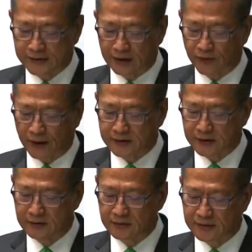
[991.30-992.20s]
to
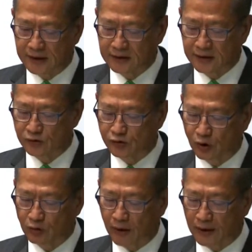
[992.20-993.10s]
formulate
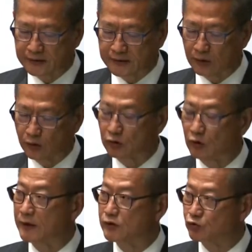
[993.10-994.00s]
strategies and
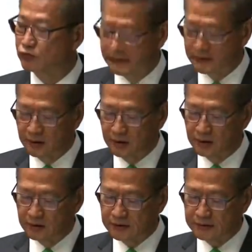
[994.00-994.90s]
measures
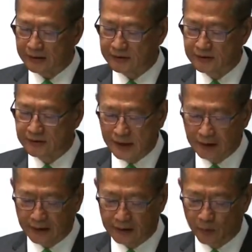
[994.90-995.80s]
swiftly in
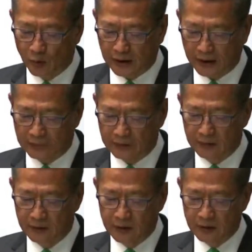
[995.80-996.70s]
response to the development
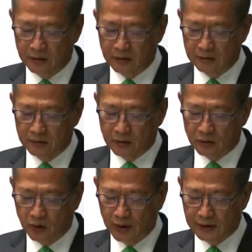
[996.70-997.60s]
of the epidemic with
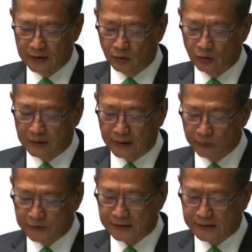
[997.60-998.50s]
a view to achieving
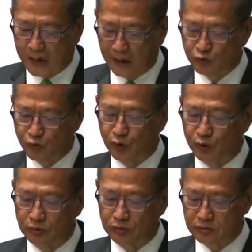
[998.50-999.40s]
the target of zero
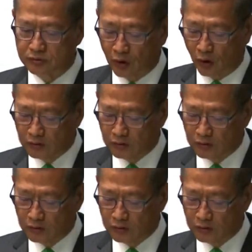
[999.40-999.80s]
infections.